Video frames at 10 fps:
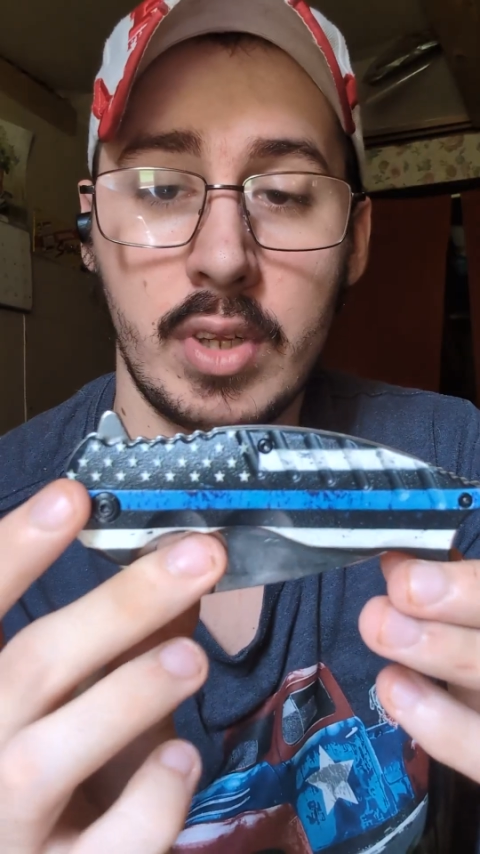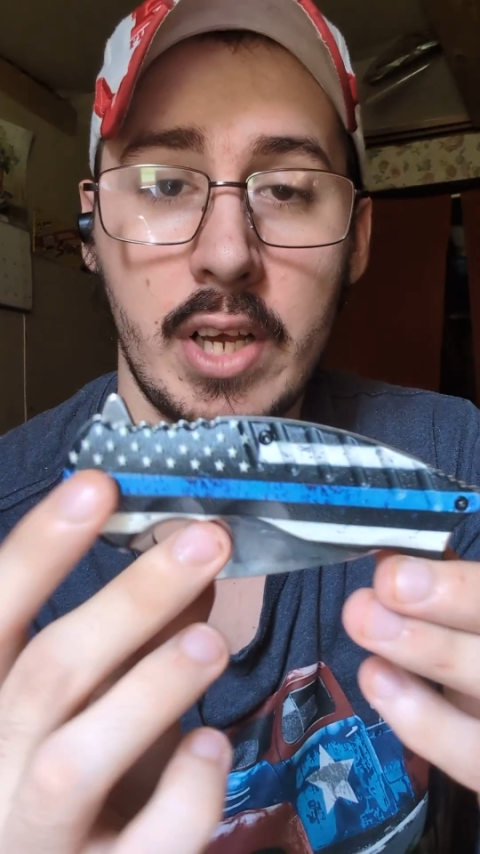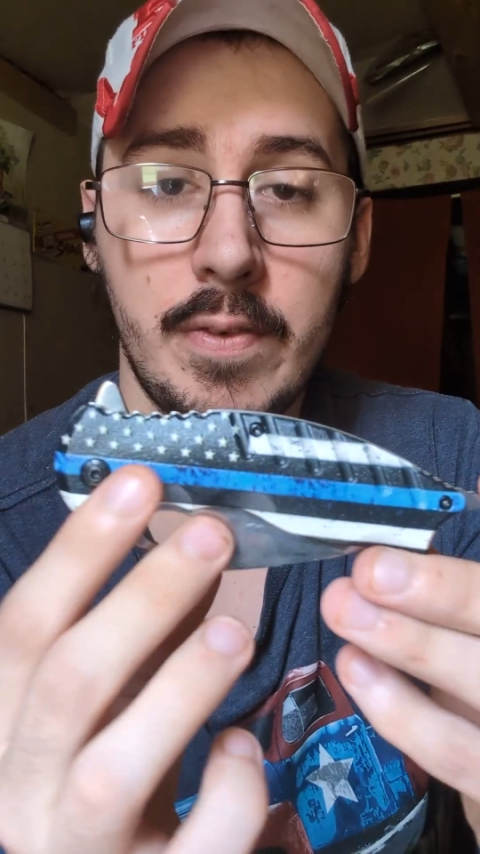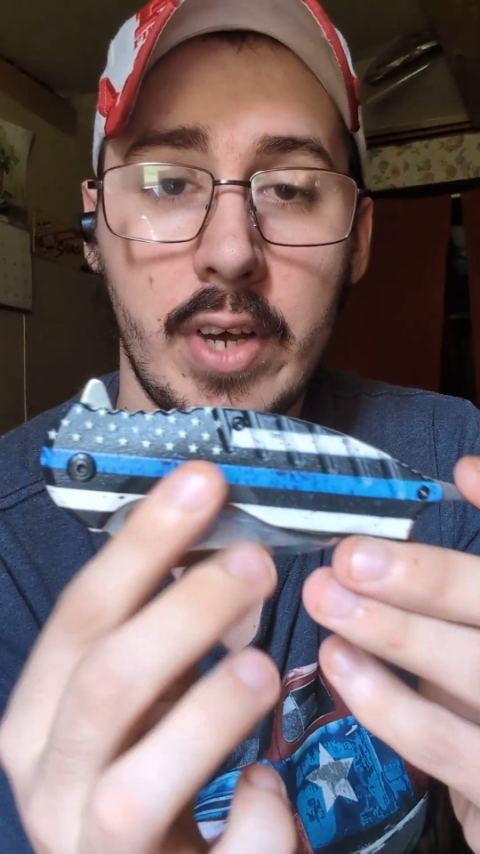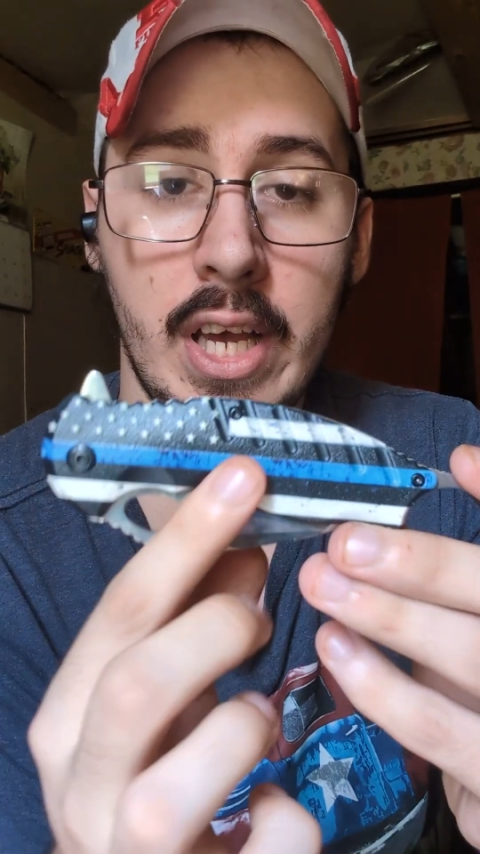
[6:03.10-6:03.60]

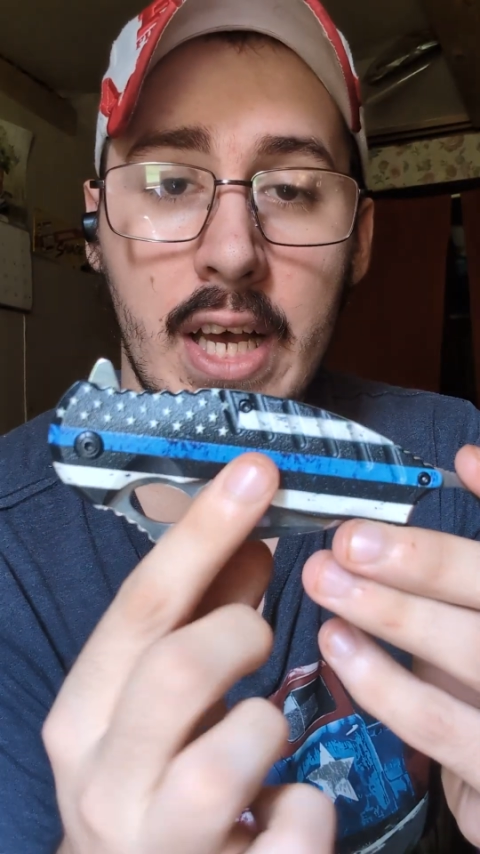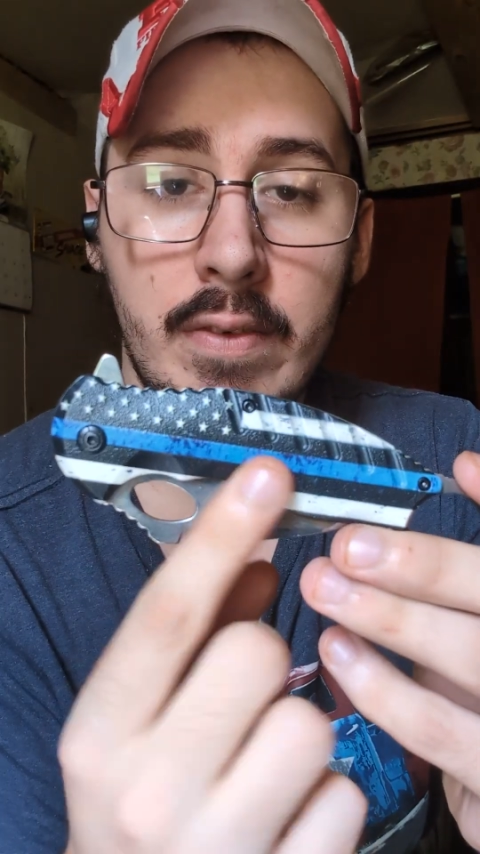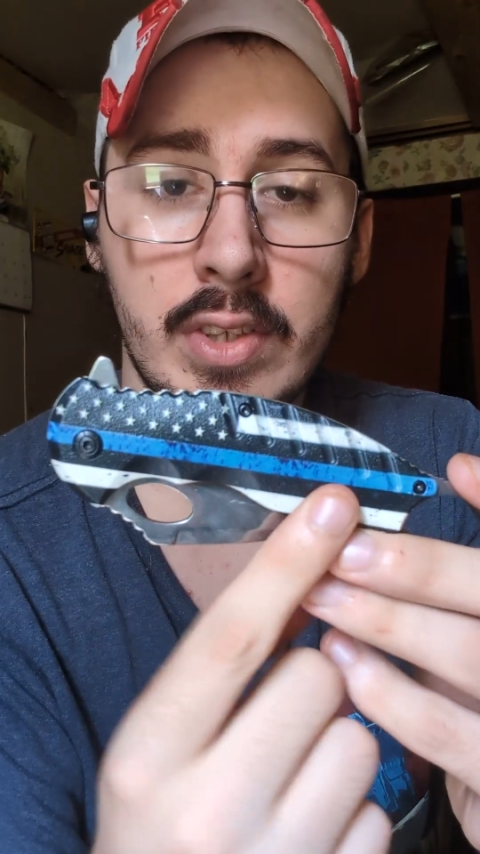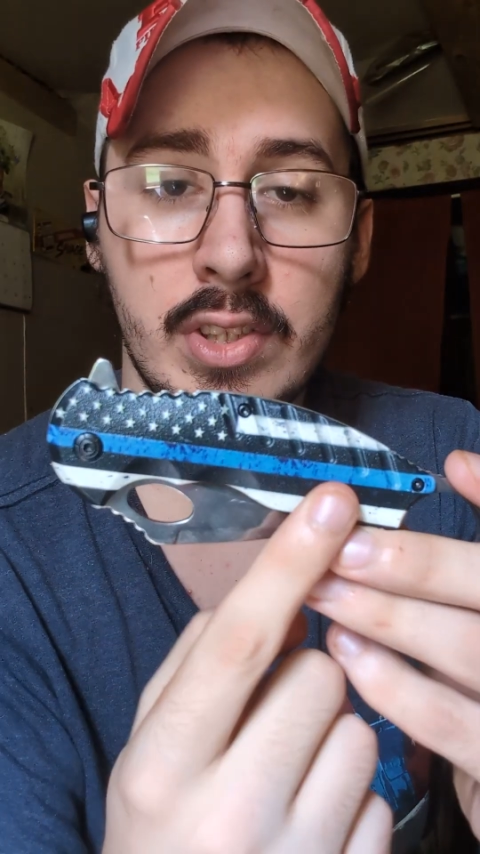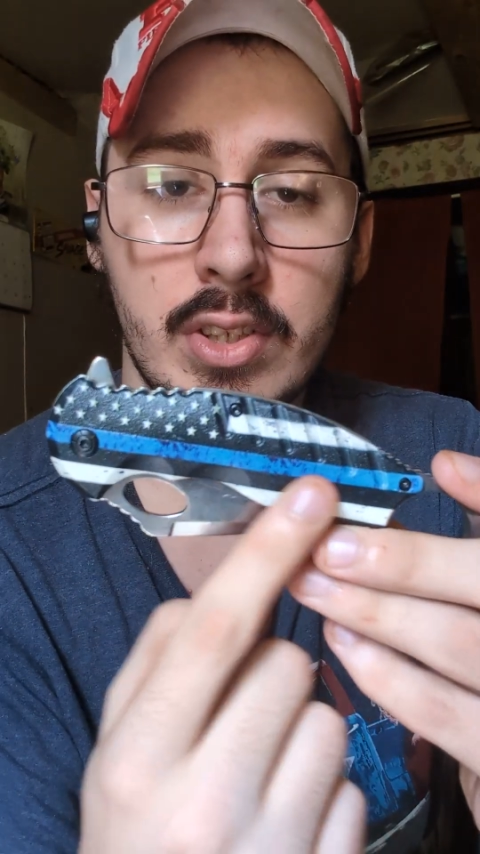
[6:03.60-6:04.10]
knife I
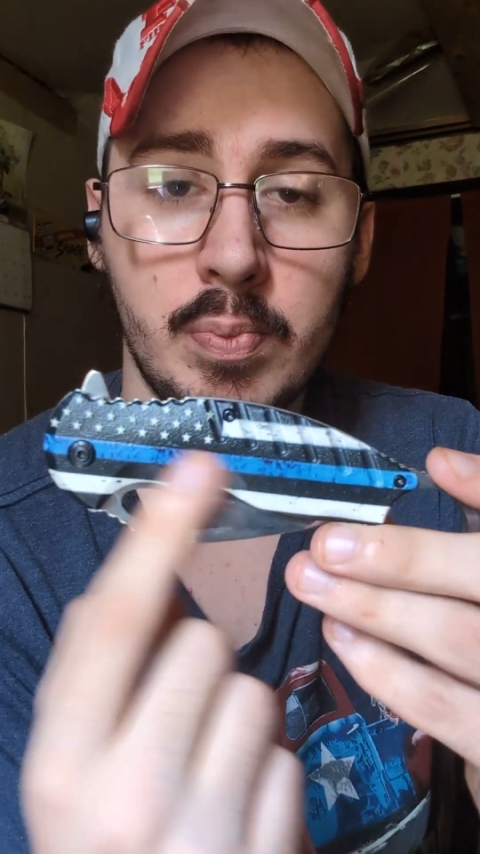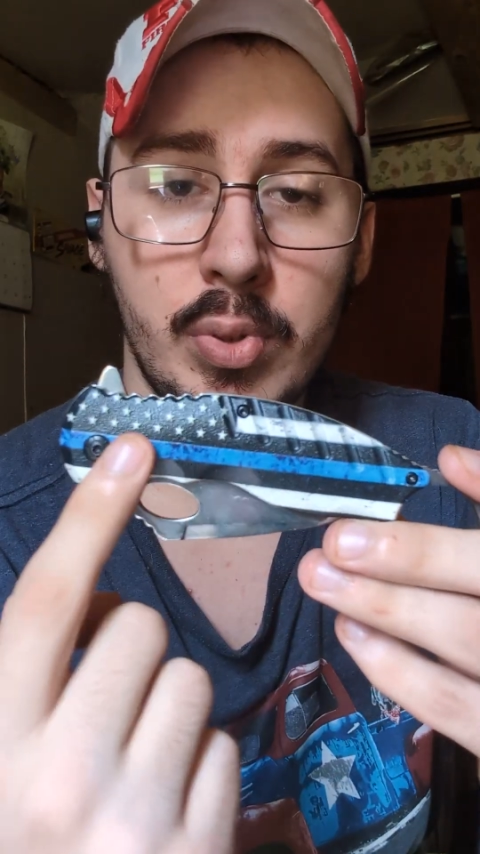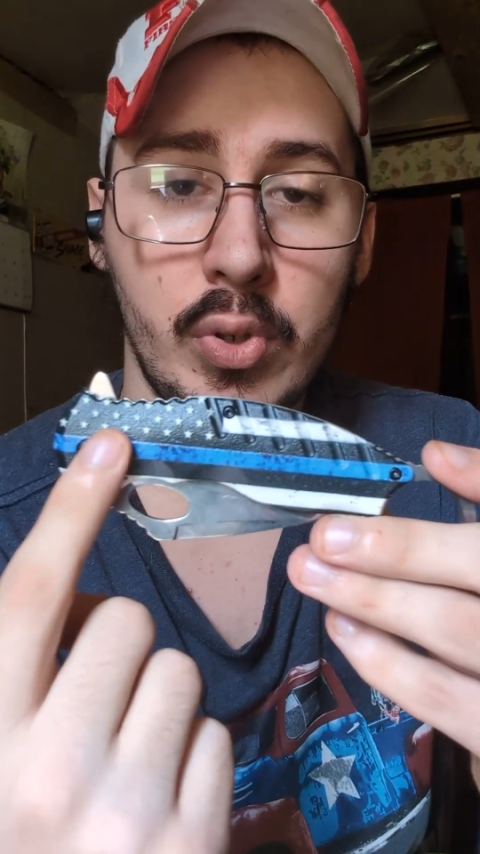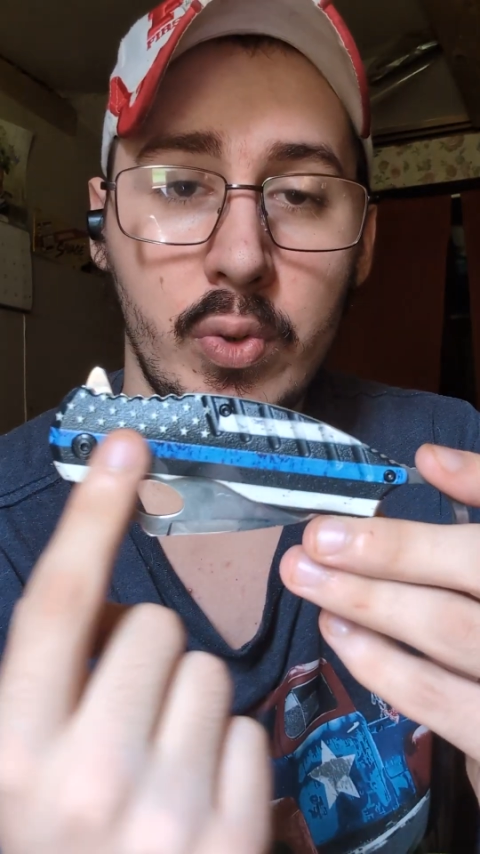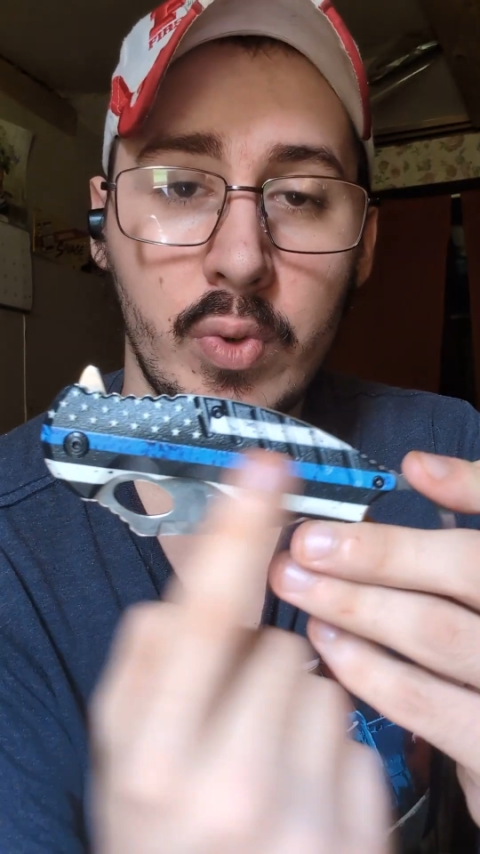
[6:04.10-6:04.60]
have is this
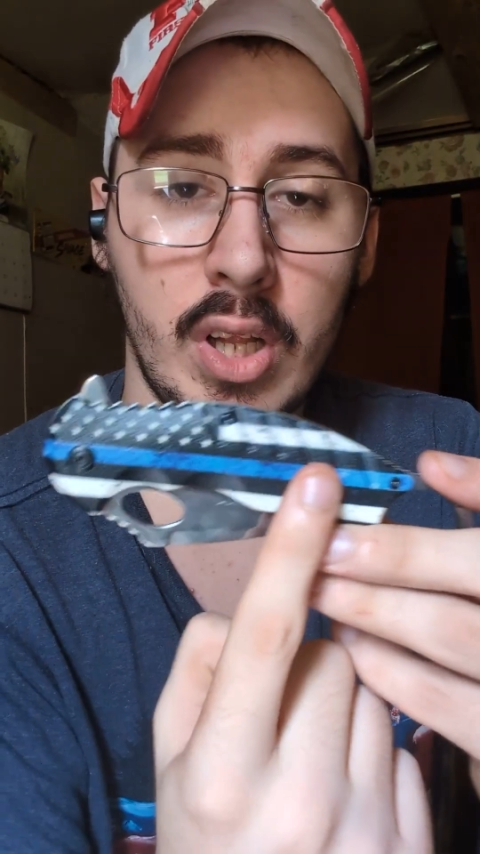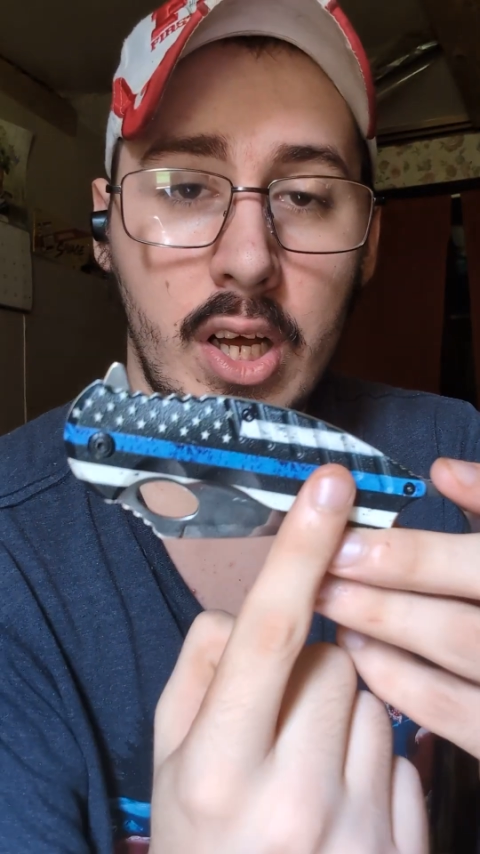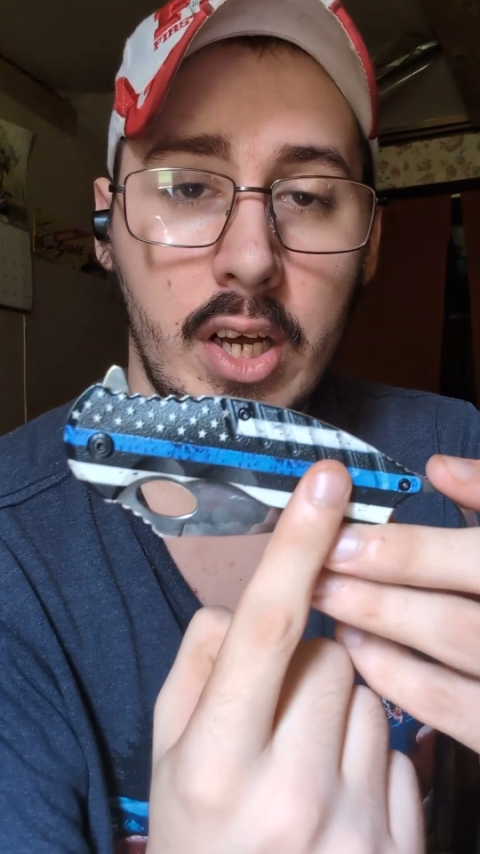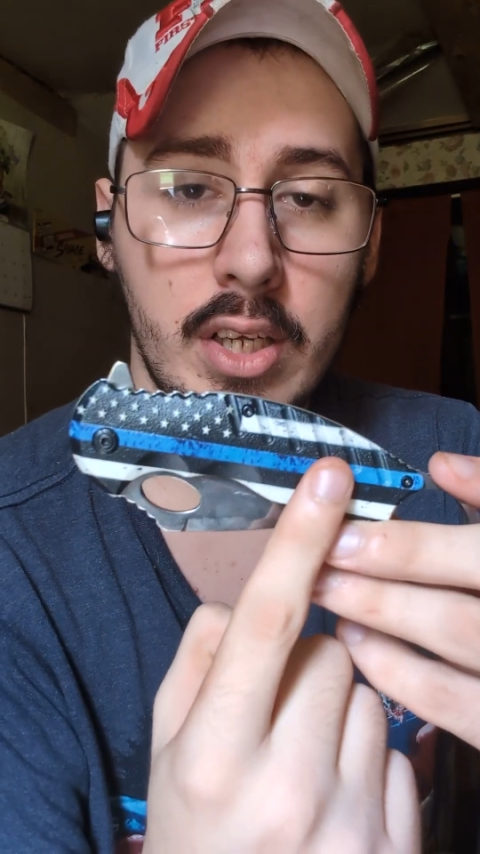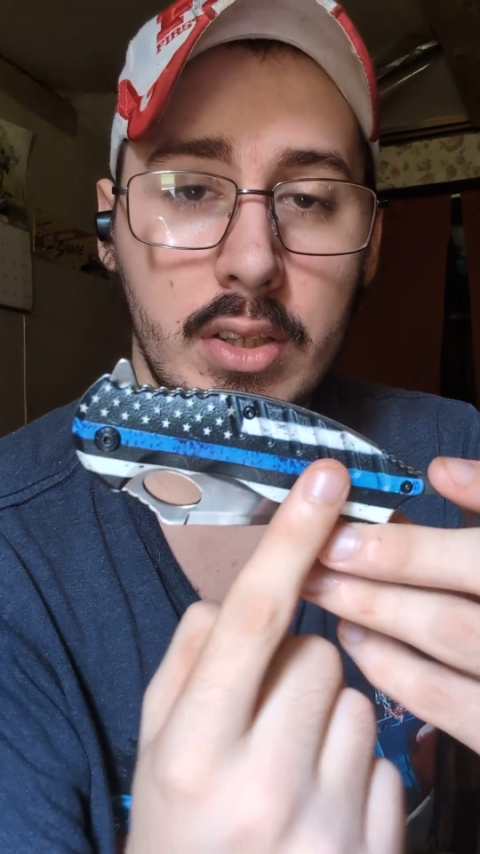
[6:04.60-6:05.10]
blue
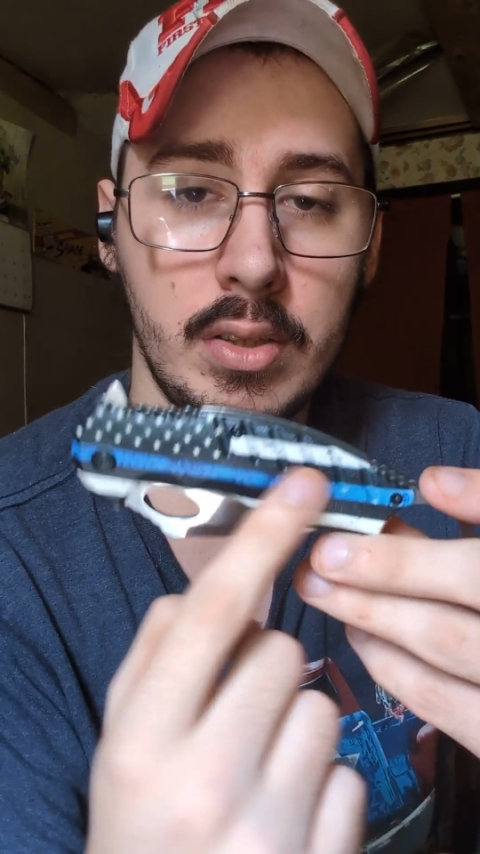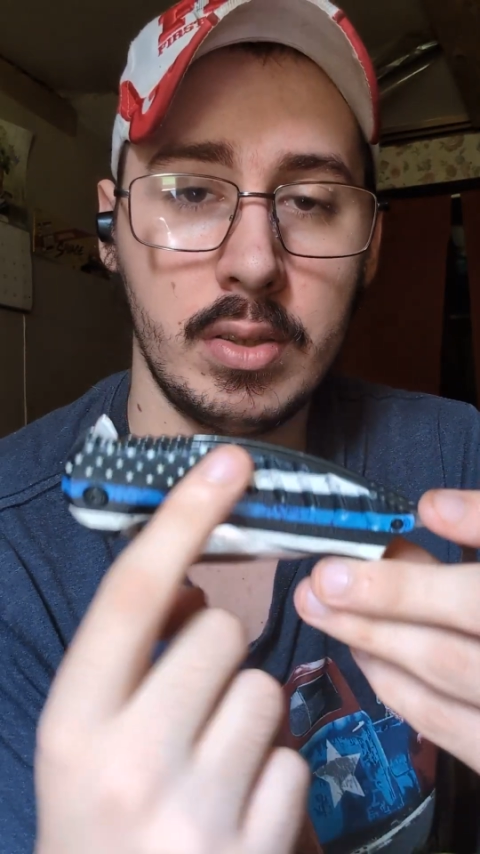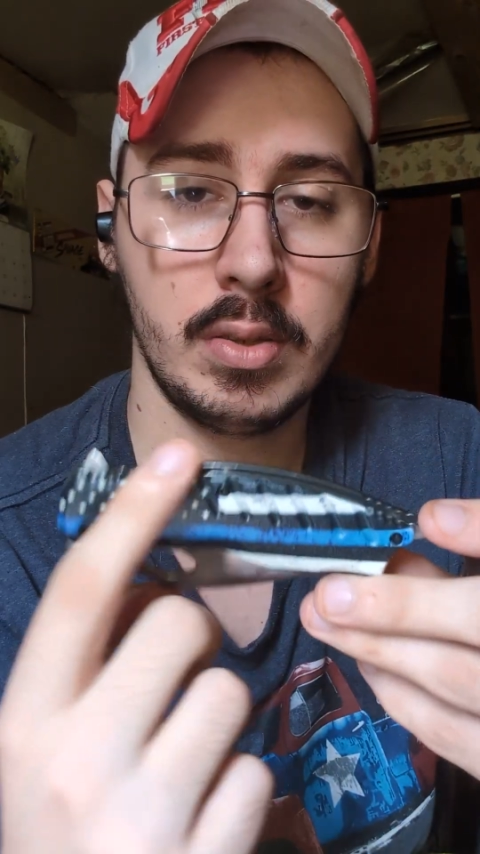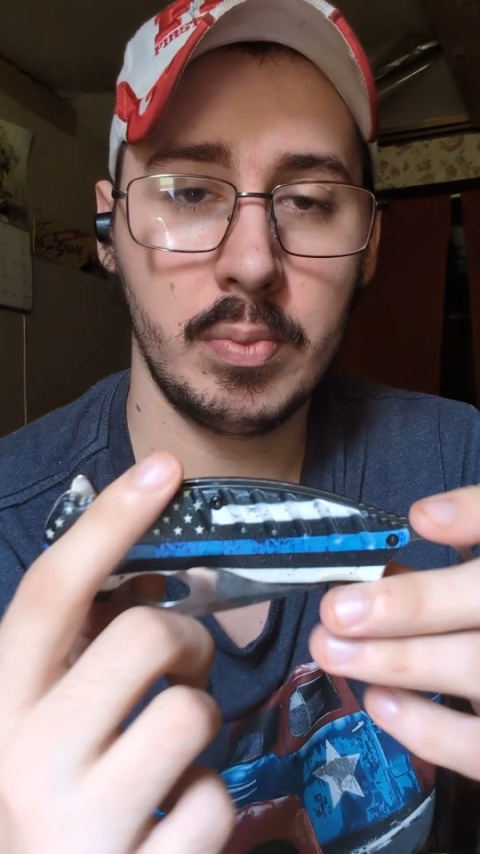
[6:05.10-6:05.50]
line,